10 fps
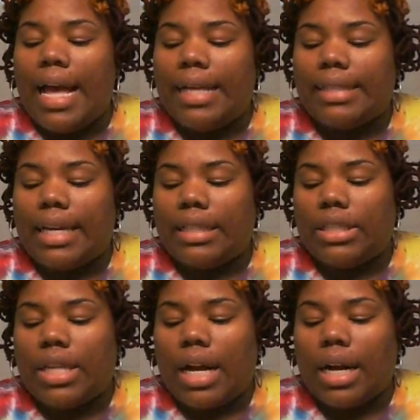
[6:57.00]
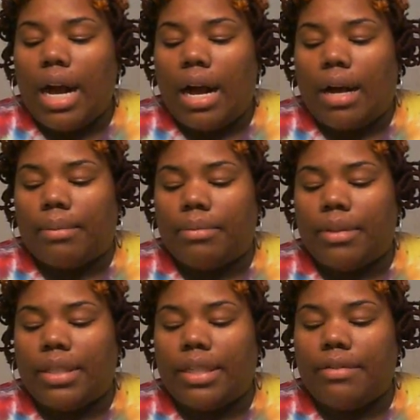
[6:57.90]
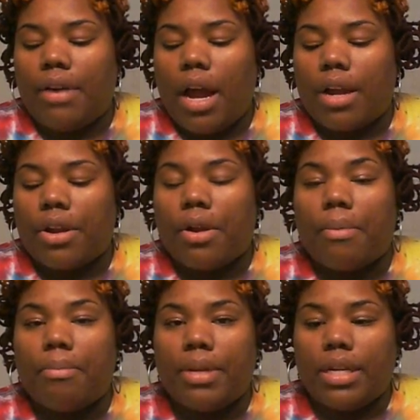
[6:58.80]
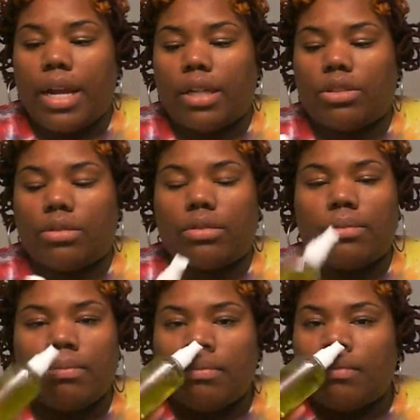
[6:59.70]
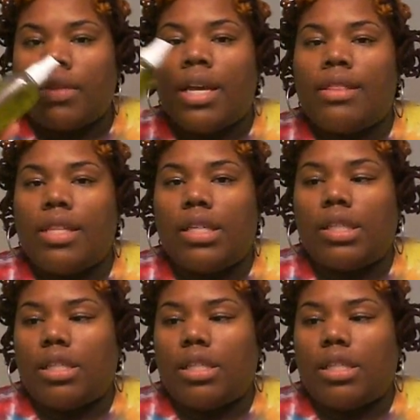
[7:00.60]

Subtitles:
ZURESH.com. Live higher, be natural. And this